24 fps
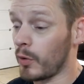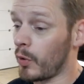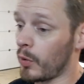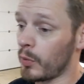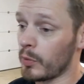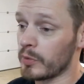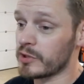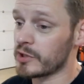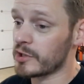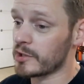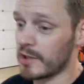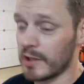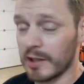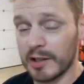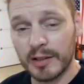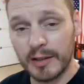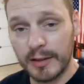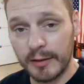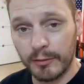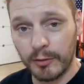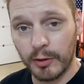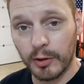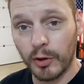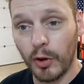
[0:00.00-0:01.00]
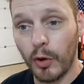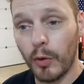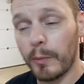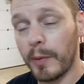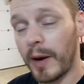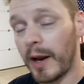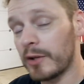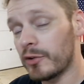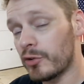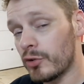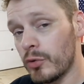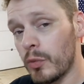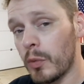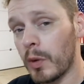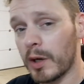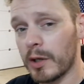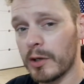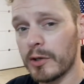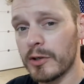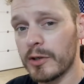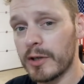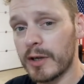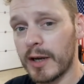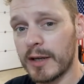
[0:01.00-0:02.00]
or we're just going to leave her alone. But I do want to
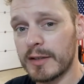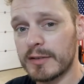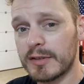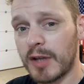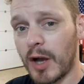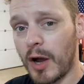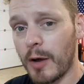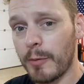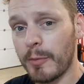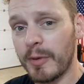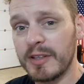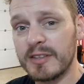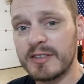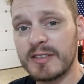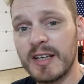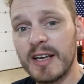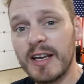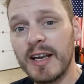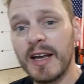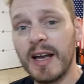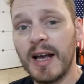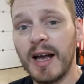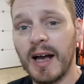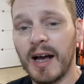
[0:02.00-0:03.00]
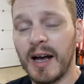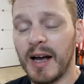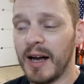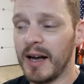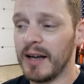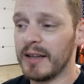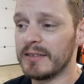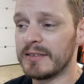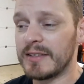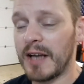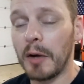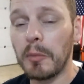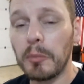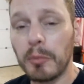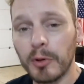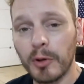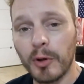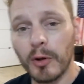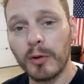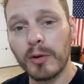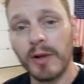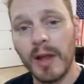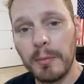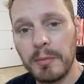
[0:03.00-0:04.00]
hear you guys' comments down
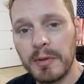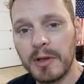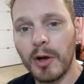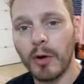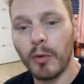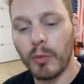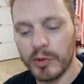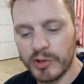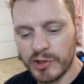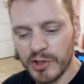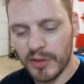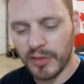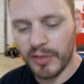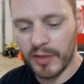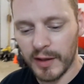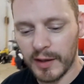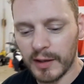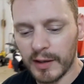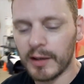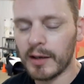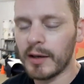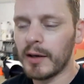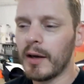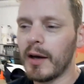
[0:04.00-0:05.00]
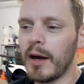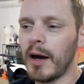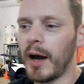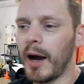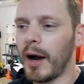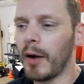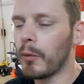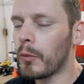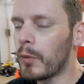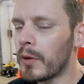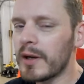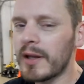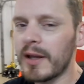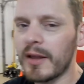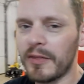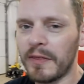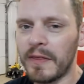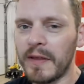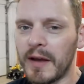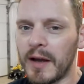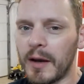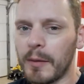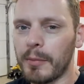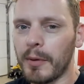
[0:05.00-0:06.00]
below. Let me know what you think. What do you
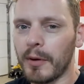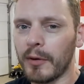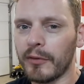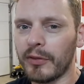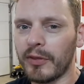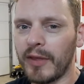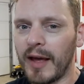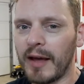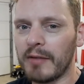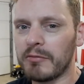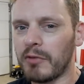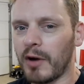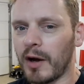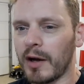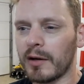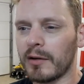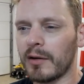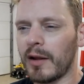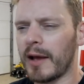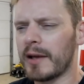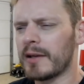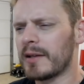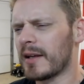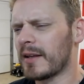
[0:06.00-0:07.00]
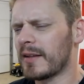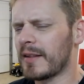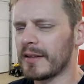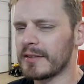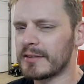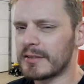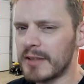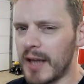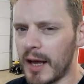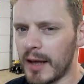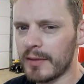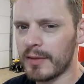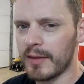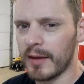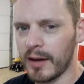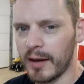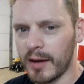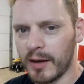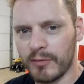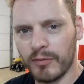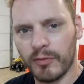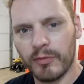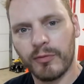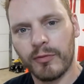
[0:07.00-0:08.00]
think about that vinyl idea? That's not the
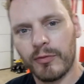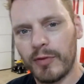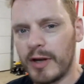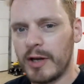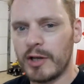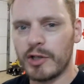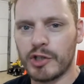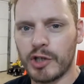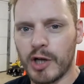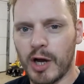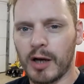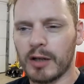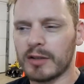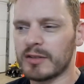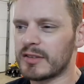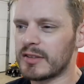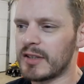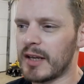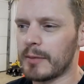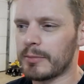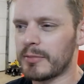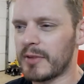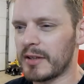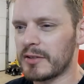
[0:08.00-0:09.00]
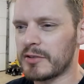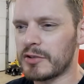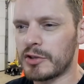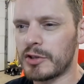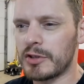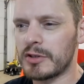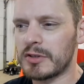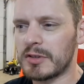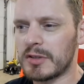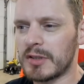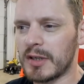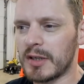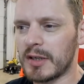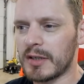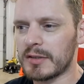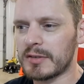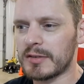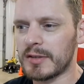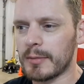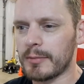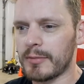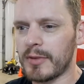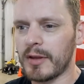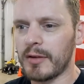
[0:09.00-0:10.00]
finished concept. That's just
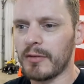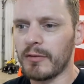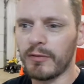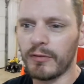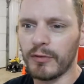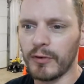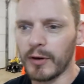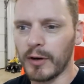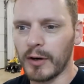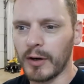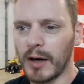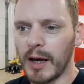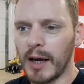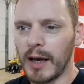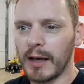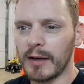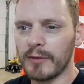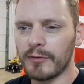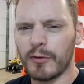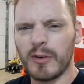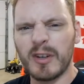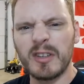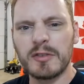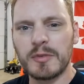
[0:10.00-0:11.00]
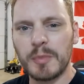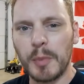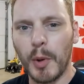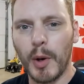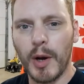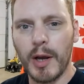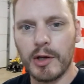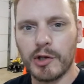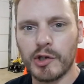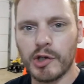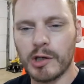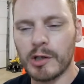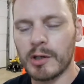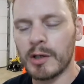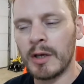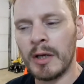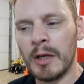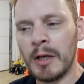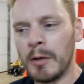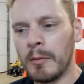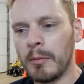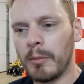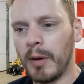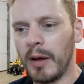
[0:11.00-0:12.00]
something for inspiration.
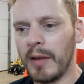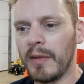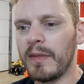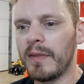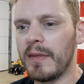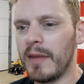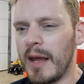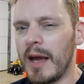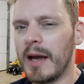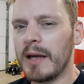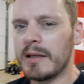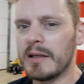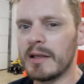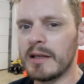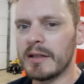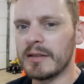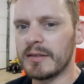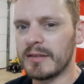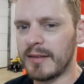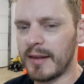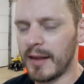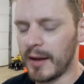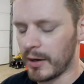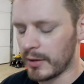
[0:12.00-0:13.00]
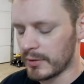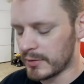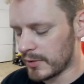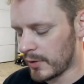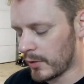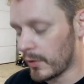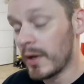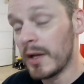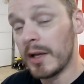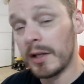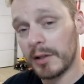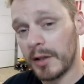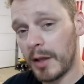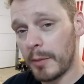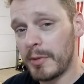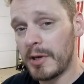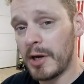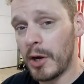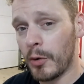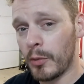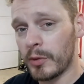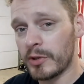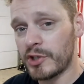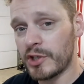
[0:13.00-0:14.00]
But the idea is there. So let me
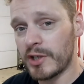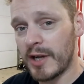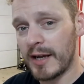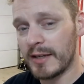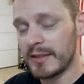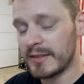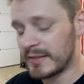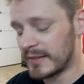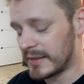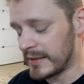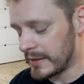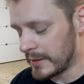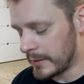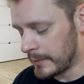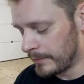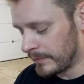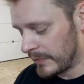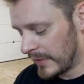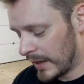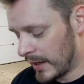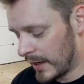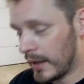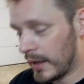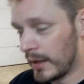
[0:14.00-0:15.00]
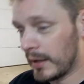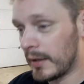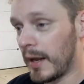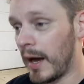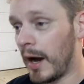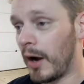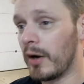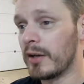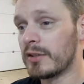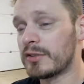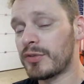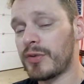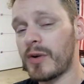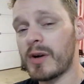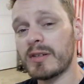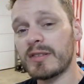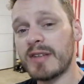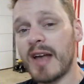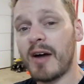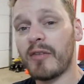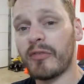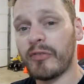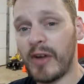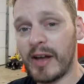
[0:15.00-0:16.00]
know what you guys think. Now, as far
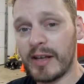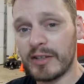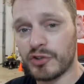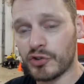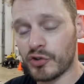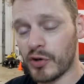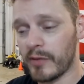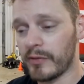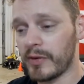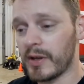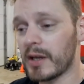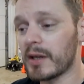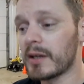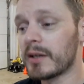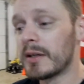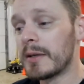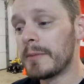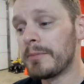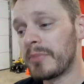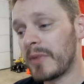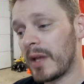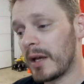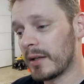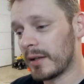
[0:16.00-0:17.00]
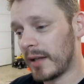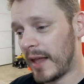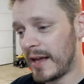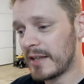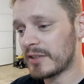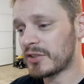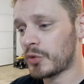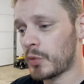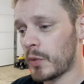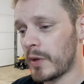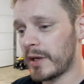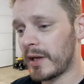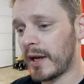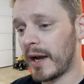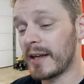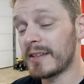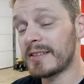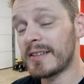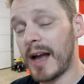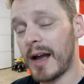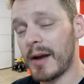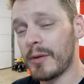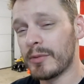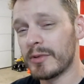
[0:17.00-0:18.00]
as HowFast trivia, last week,
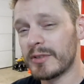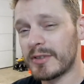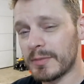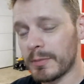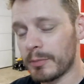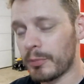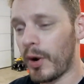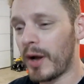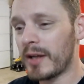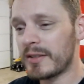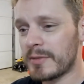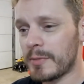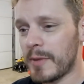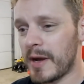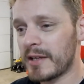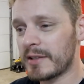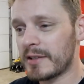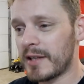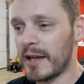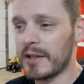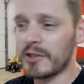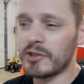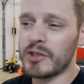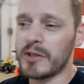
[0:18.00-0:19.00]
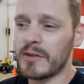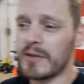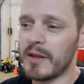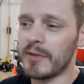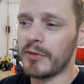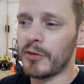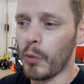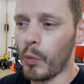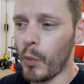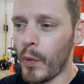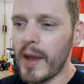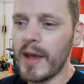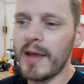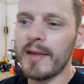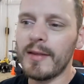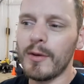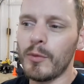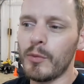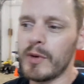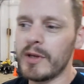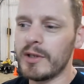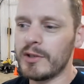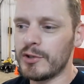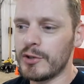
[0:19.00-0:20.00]
guys, I was brought to my attention that the way
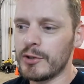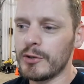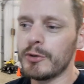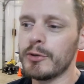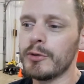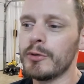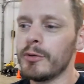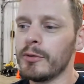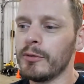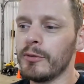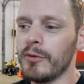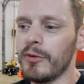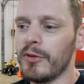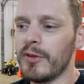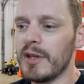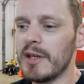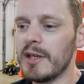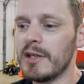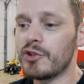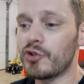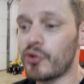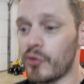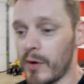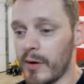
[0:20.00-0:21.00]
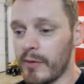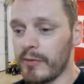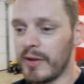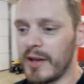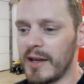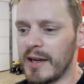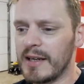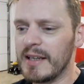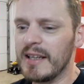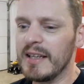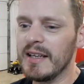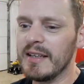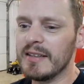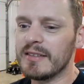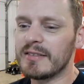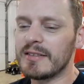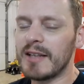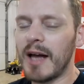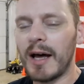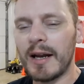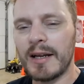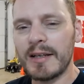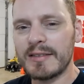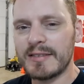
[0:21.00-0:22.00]
that we do the trivia is
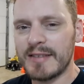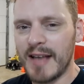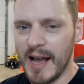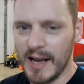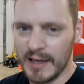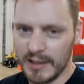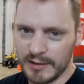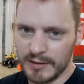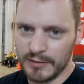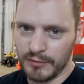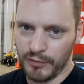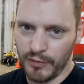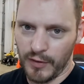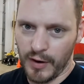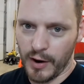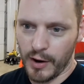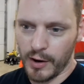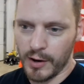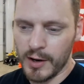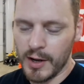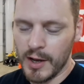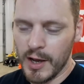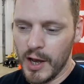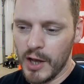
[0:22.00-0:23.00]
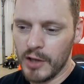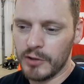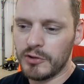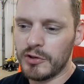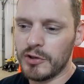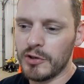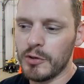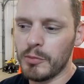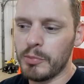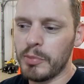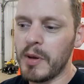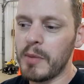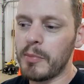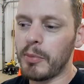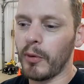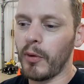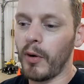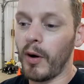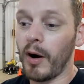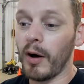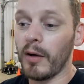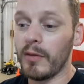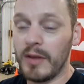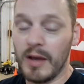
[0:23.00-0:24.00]
not exactly fair to
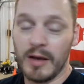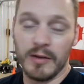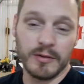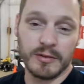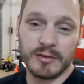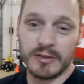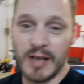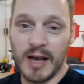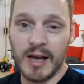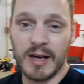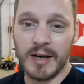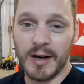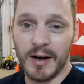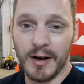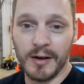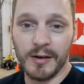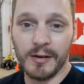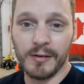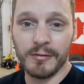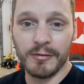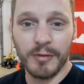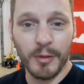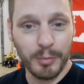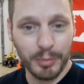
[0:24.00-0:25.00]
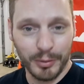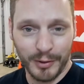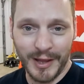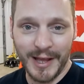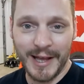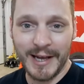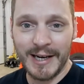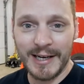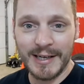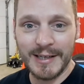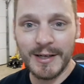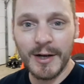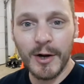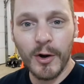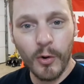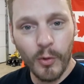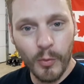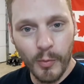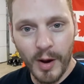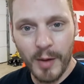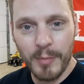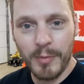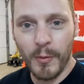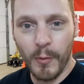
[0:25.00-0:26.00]
people on the other side of the planet
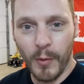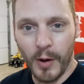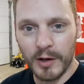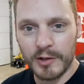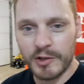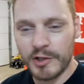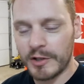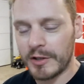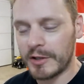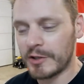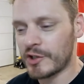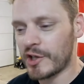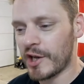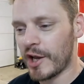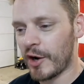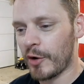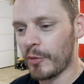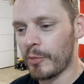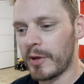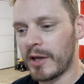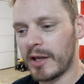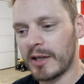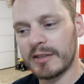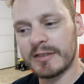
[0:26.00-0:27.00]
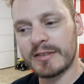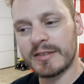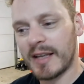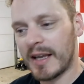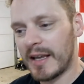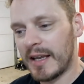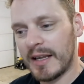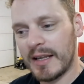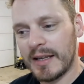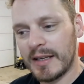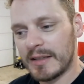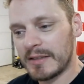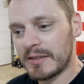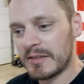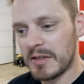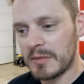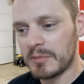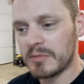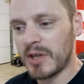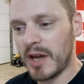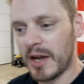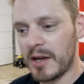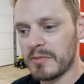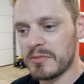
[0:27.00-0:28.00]
who might be watching the channel, because
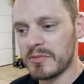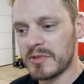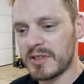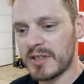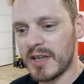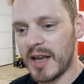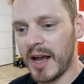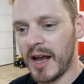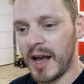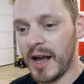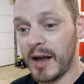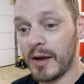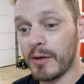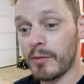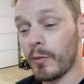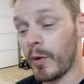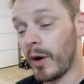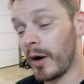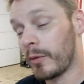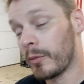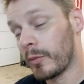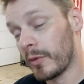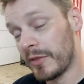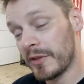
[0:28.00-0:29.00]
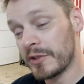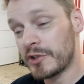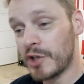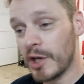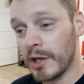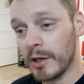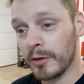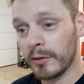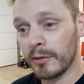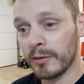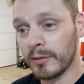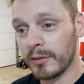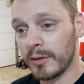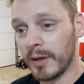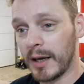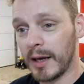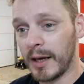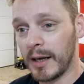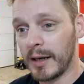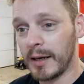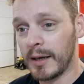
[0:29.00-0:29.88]
sometimes, when the channel